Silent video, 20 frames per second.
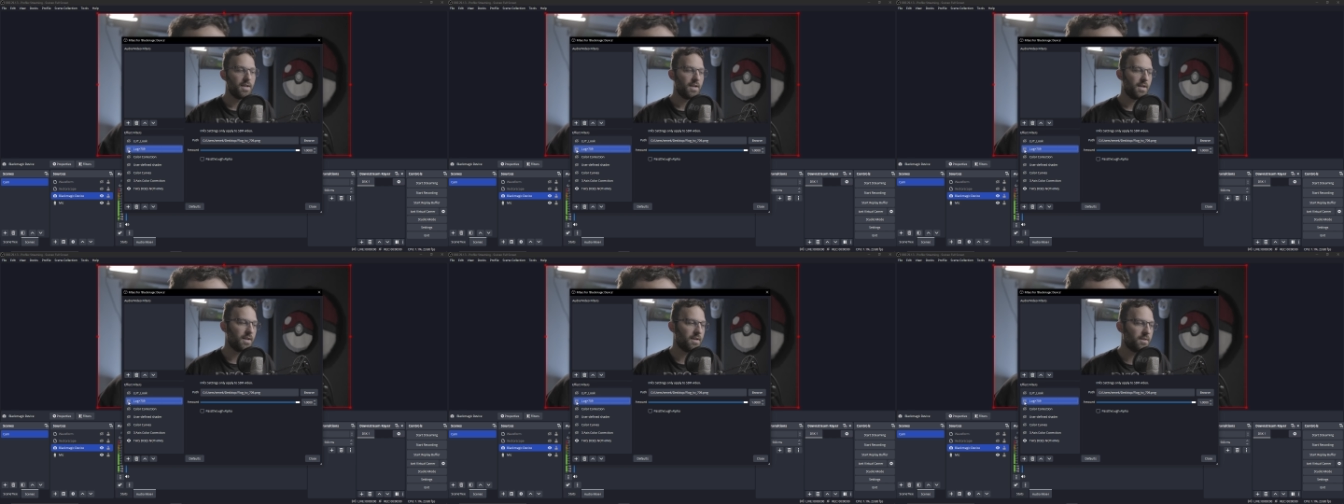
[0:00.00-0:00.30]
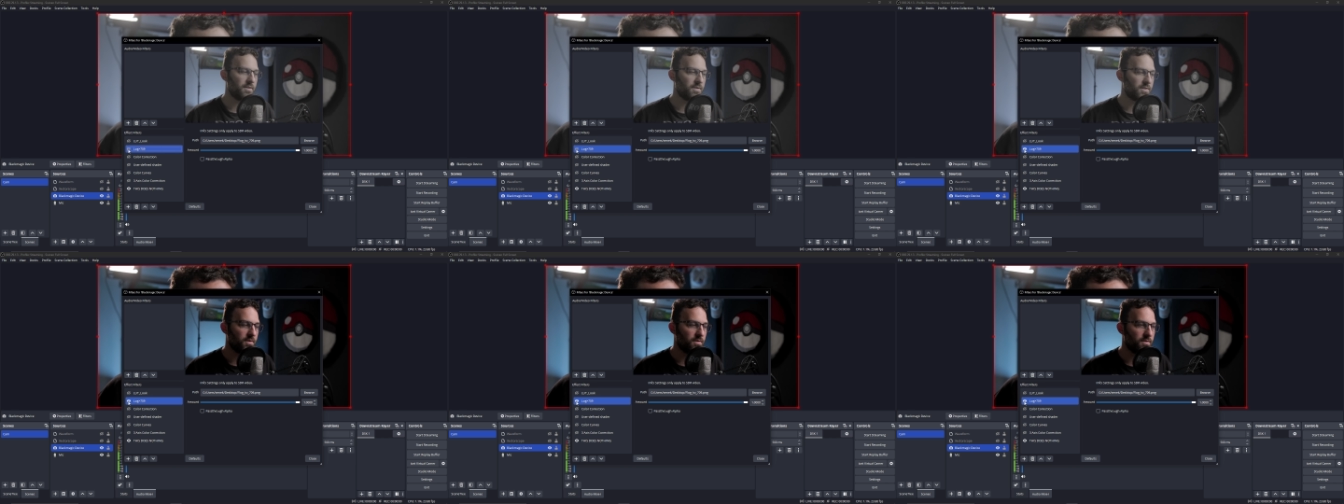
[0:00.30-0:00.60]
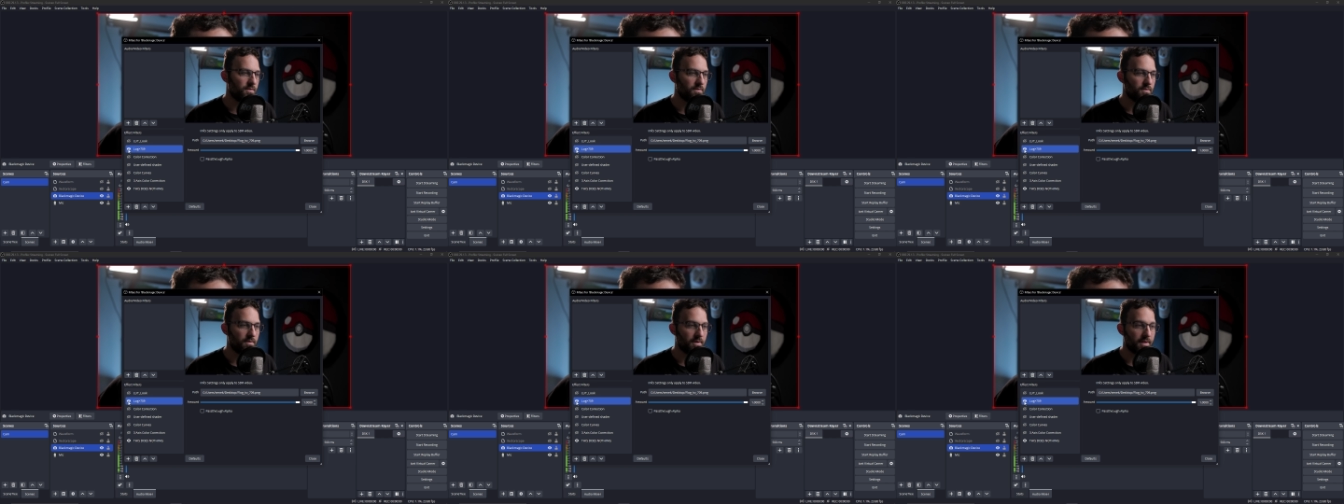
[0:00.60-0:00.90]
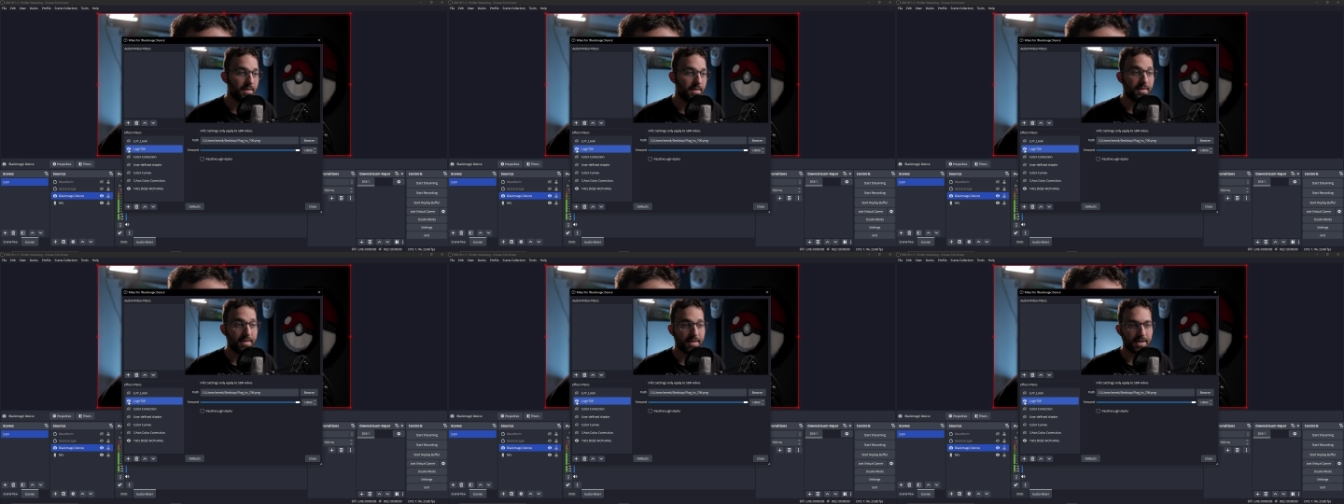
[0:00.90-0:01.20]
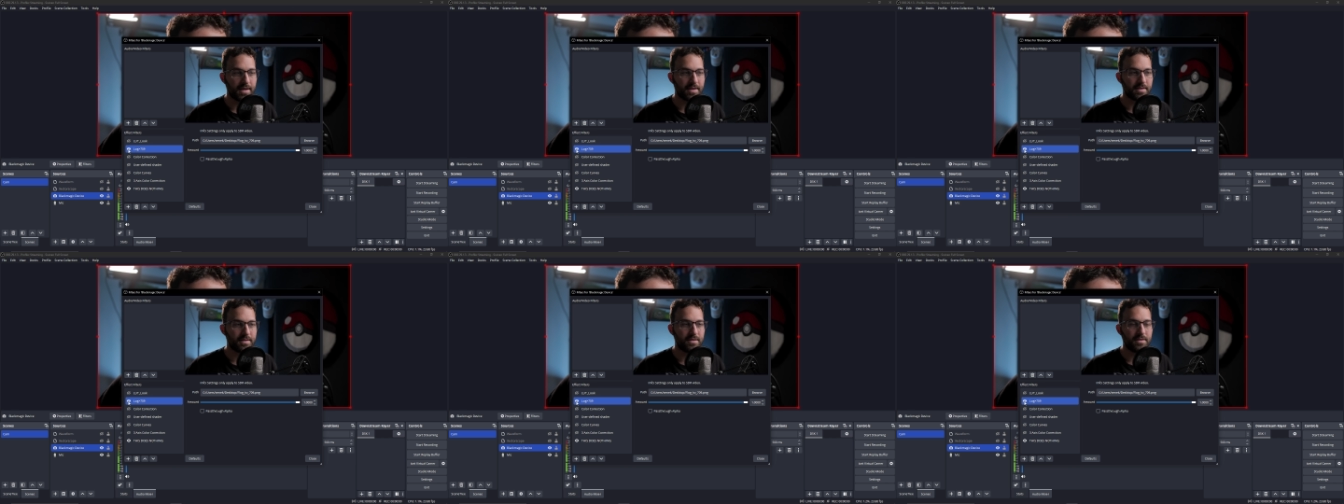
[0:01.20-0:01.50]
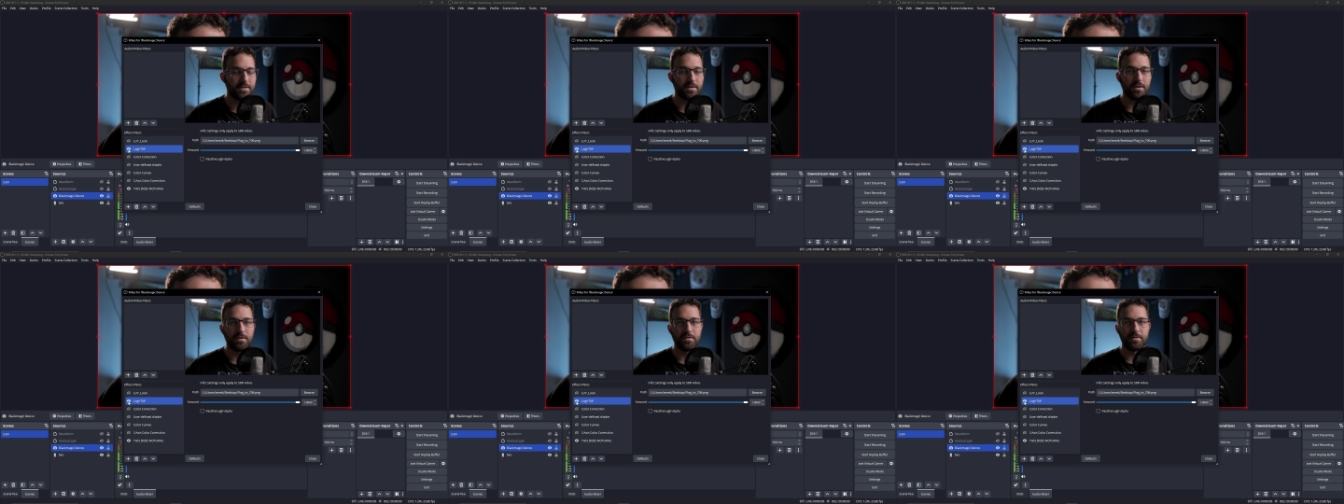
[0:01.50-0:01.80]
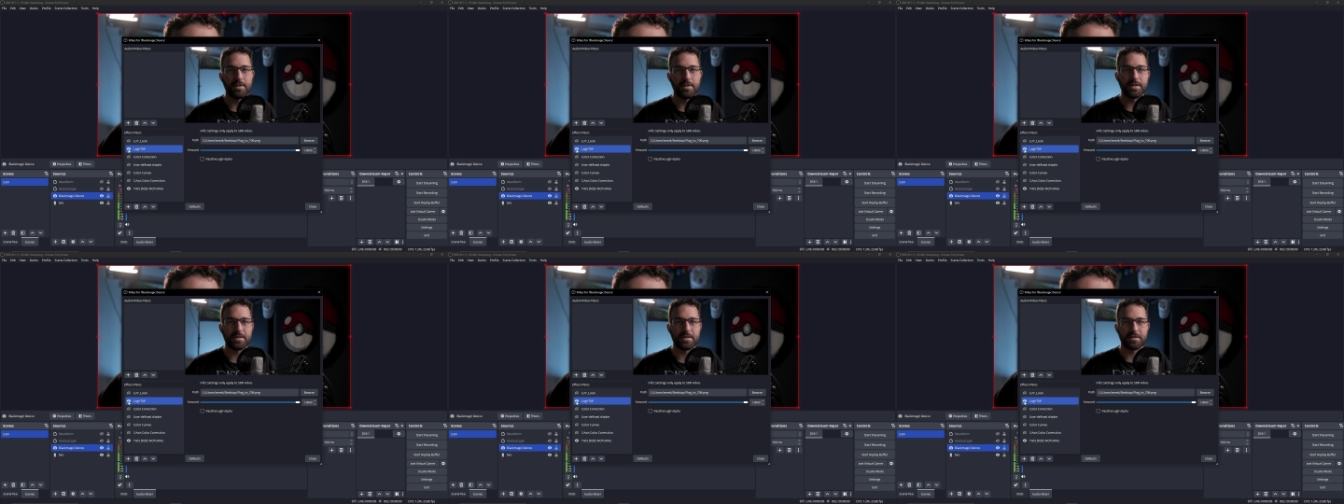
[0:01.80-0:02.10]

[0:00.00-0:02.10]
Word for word: into this. So this is